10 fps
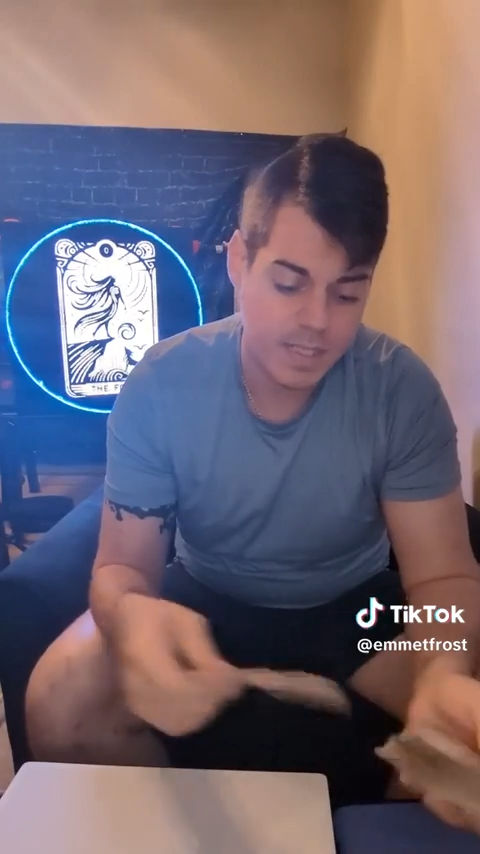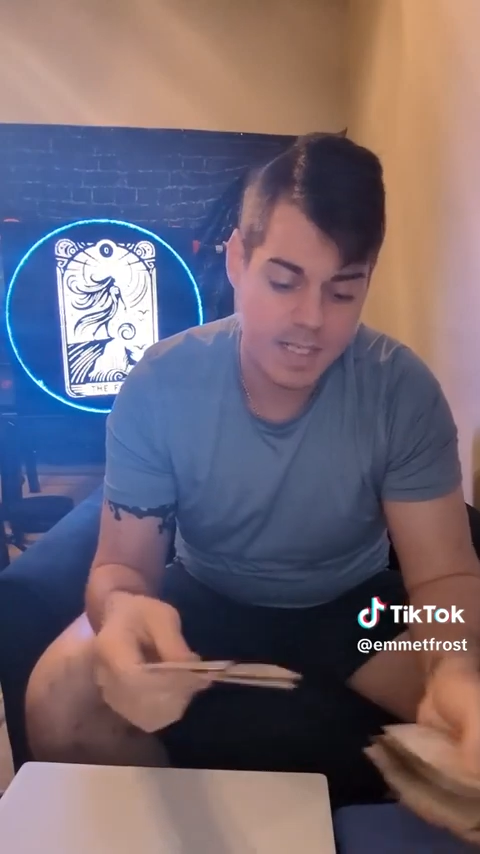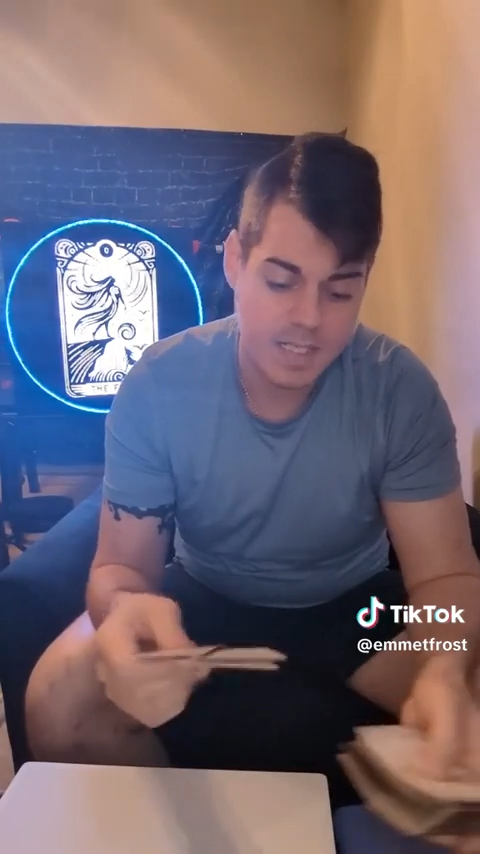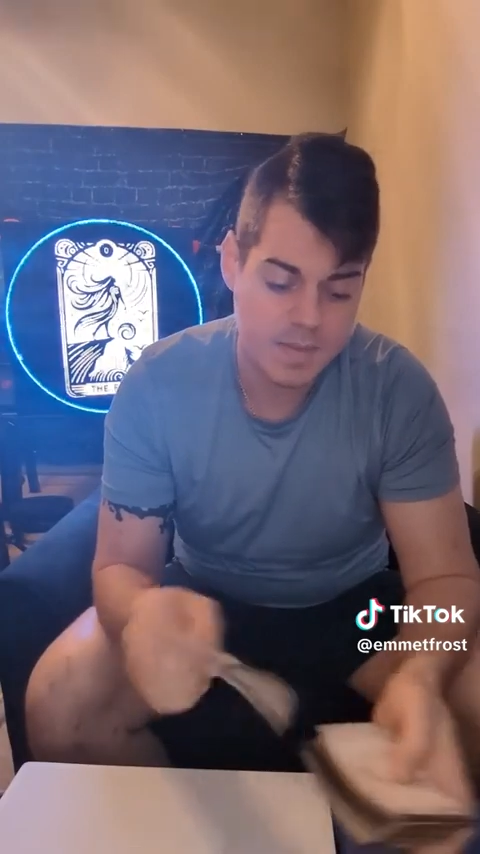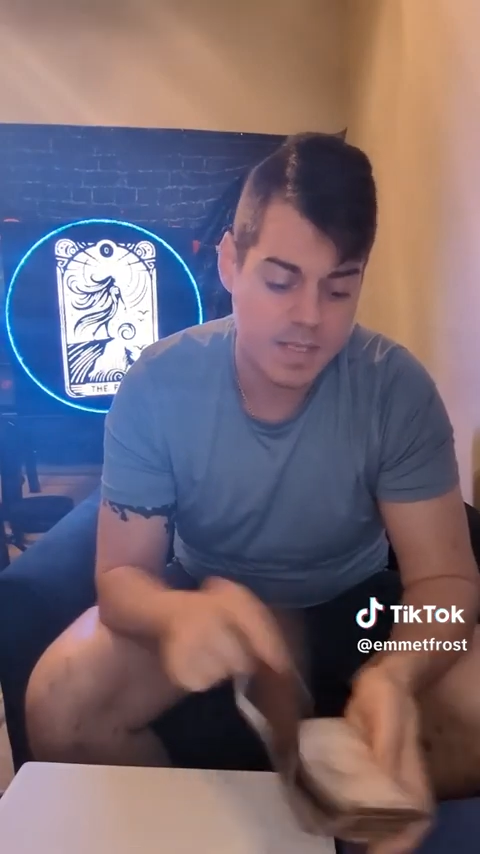
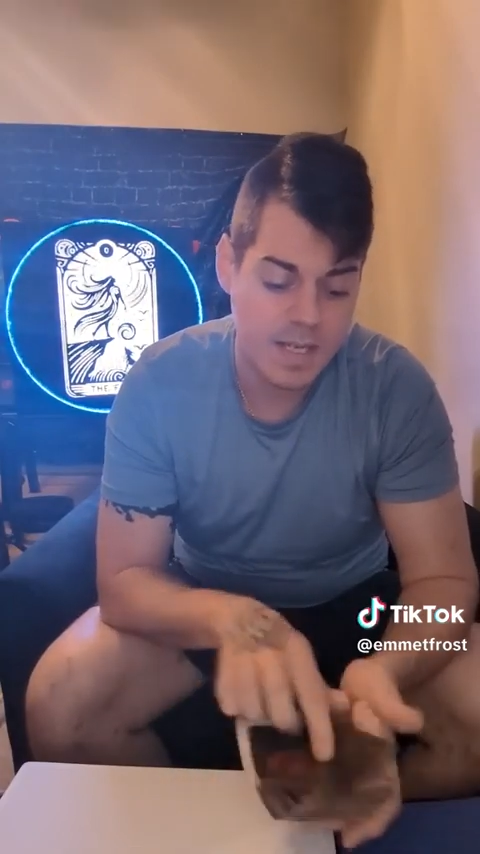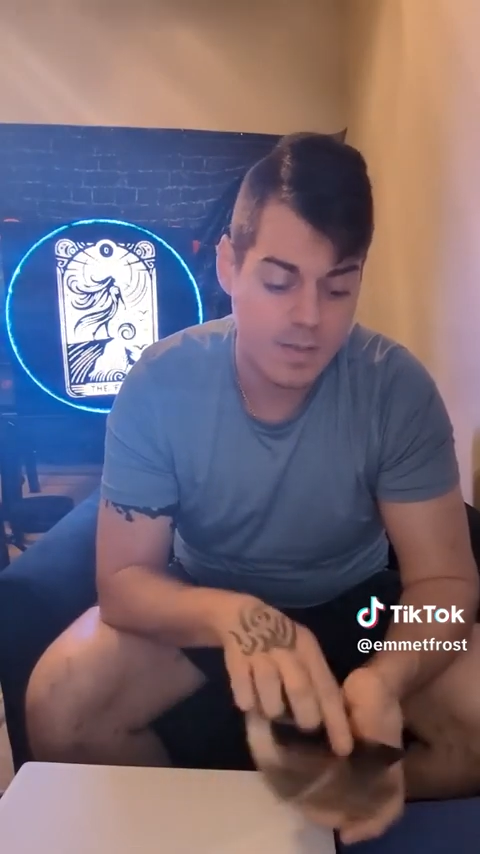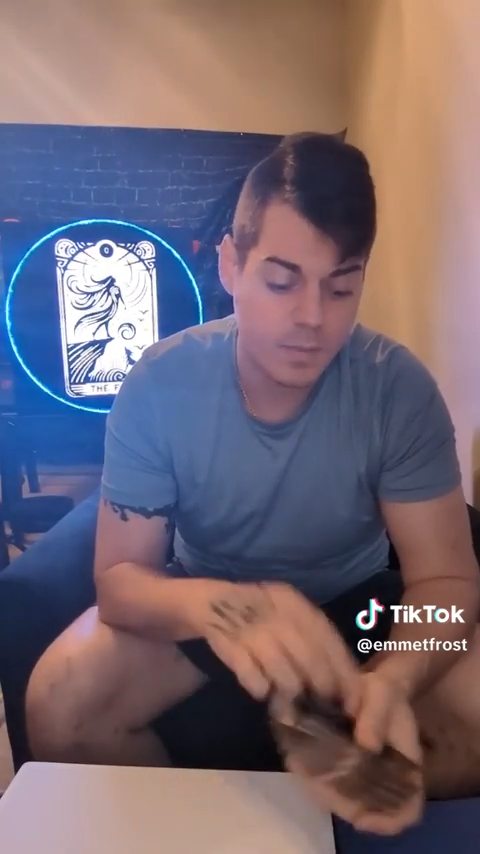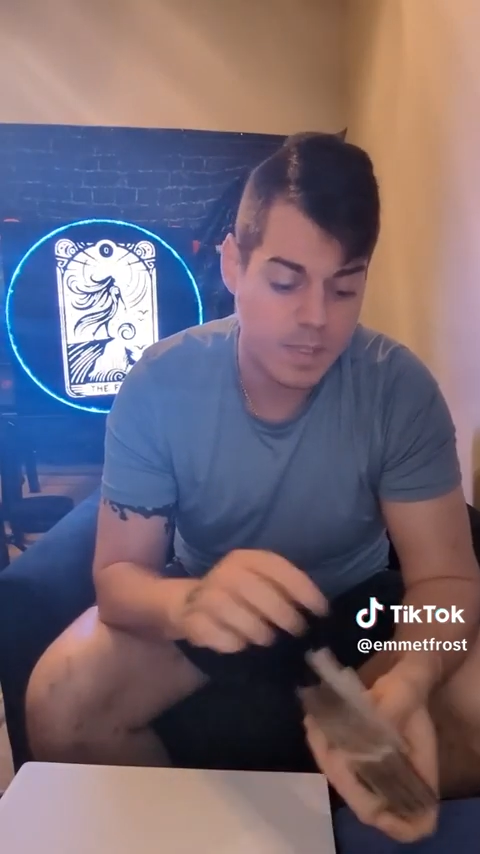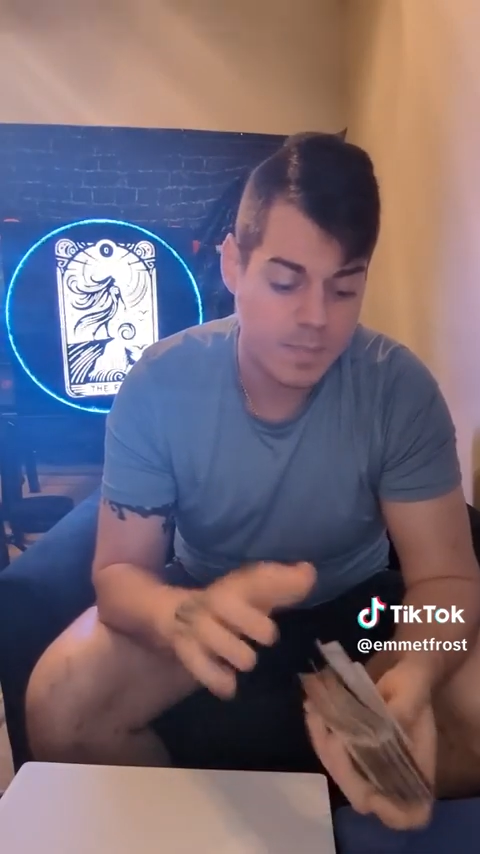It is
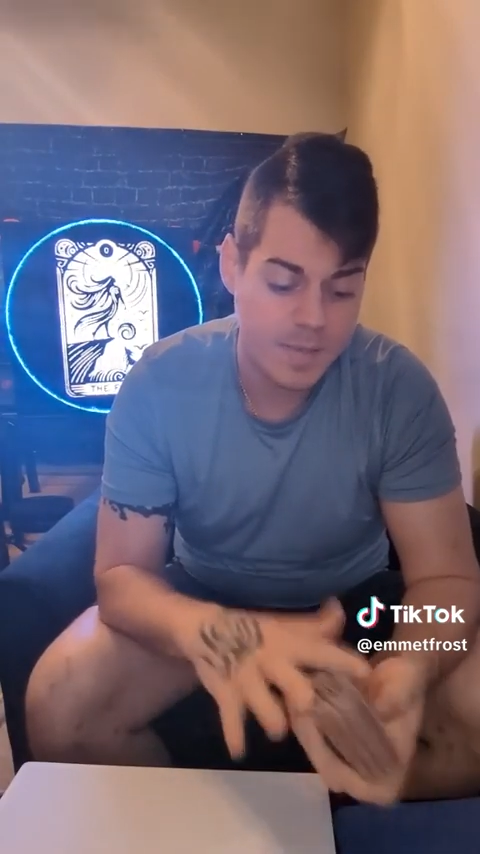not only